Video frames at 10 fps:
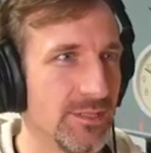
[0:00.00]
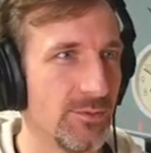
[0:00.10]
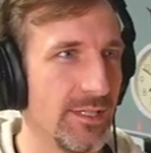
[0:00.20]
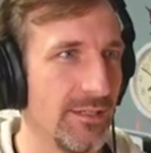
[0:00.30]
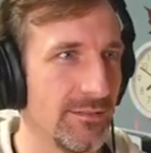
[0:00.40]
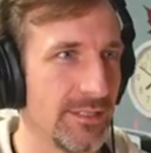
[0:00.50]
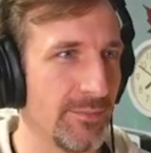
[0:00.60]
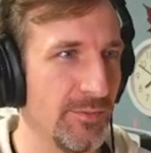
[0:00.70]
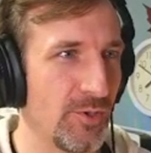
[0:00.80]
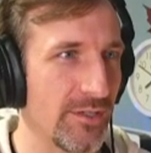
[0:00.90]
Okay, couple
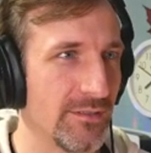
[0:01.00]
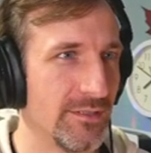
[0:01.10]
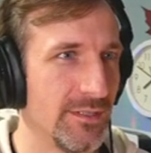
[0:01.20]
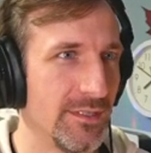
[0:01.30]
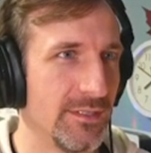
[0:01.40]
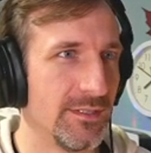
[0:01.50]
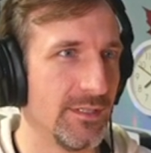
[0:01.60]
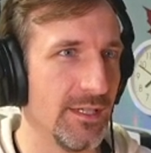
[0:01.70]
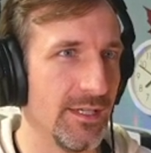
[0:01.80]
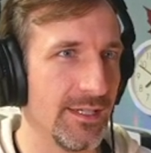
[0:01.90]
more.
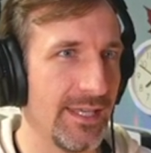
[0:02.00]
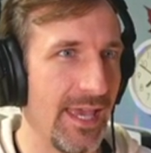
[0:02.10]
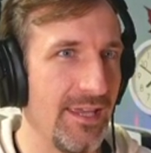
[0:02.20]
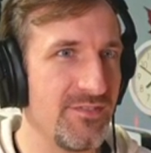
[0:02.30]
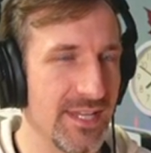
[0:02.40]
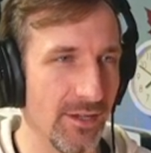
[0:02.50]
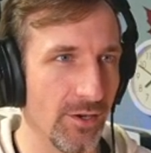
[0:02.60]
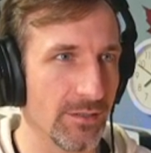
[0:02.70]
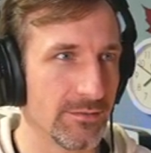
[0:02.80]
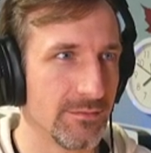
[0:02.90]
Uh, Cave Digger.